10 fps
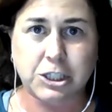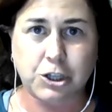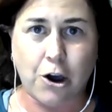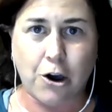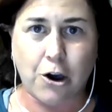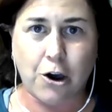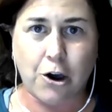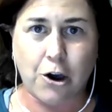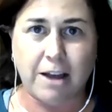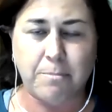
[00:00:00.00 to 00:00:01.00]

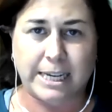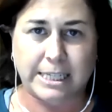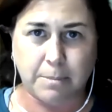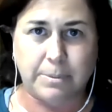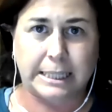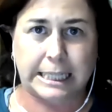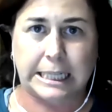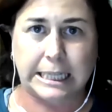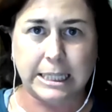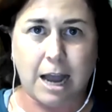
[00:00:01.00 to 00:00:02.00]
So I picked up a
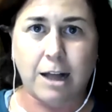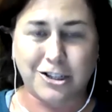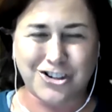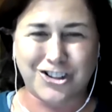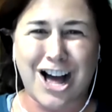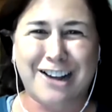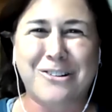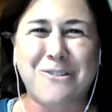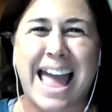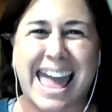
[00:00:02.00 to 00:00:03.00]
little knowledge along
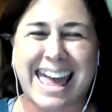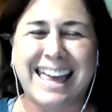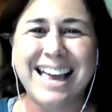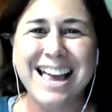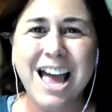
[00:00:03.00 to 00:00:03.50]
the way.